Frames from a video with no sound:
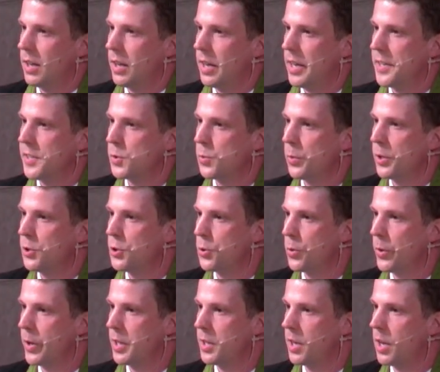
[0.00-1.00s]
as we
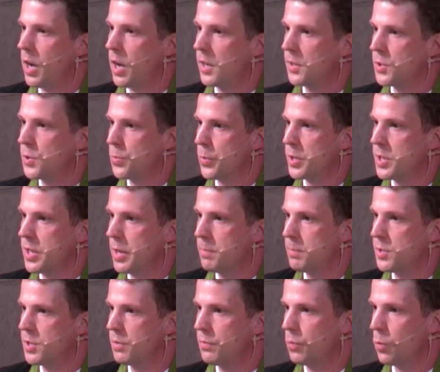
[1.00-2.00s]
join God's
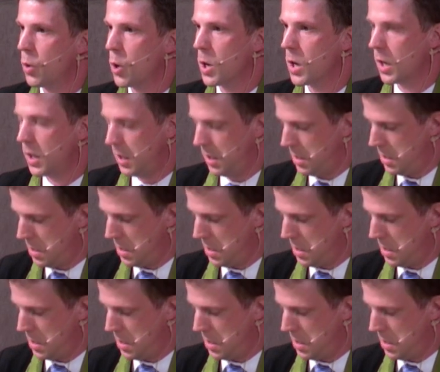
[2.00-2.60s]
redemptive work.